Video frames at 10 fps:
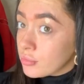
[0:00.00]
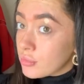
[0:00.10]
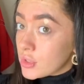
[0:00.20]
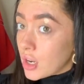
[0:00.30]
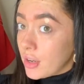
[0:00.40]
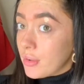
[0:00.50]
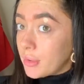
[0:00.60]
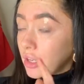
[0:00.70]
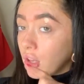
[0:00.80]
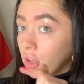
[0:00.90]
Sorry if I'm
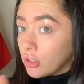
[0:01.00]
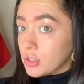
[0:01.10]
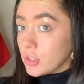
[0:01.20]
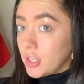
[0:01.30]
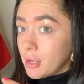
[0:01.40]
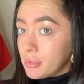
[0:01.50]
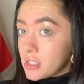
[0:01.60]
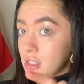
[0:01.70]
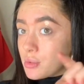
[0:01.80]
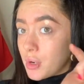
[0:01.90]
like looking down here, but this
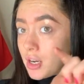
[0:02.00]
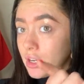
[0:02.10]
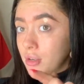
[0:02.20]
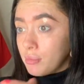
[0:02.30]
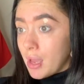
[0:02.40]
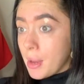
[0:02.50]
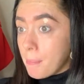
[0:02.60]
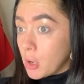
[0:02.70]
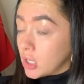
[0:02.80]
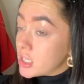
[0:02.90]
is where my
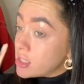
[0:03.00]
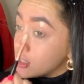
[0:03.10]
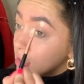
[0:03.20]
mirror is.